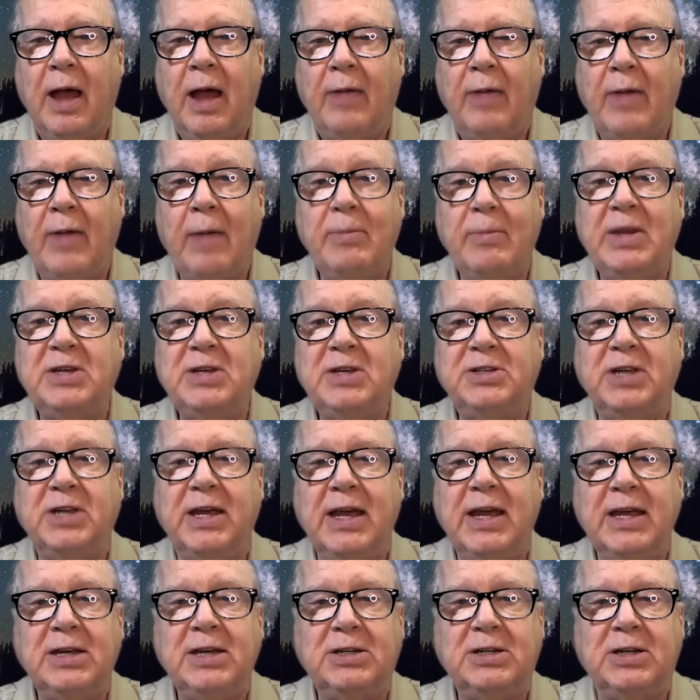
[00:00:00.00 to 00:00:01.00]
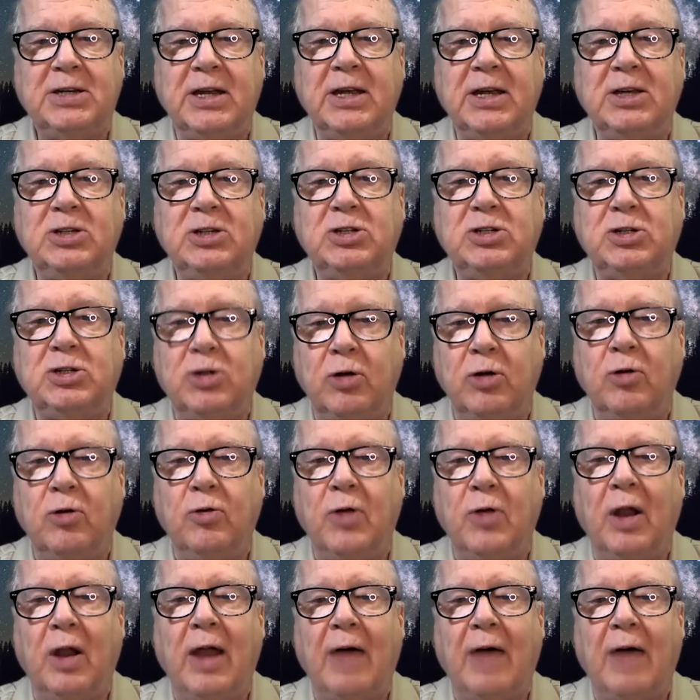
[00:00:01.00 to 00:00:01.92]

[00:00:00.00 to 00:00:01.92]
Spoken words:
That means the east is to the